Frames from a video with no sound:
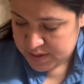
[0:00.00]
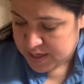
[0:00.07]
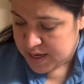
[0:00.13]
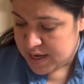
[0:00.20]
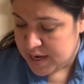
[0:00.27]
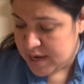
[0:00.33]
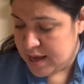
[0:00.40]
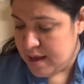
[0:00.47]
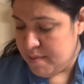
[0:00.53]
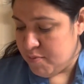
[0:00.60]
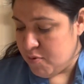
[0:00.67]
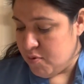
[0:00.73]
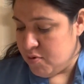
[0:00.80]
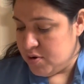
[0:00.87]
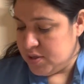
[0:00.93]
And I am
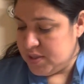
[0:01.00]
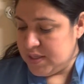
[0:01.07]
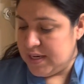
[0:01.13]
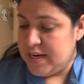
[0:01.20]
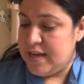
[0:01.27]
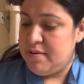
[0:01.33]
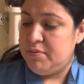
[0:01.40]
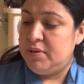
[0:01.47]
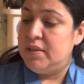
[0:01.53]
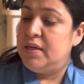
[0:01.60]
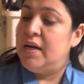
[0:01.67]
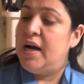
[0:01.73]
going to label it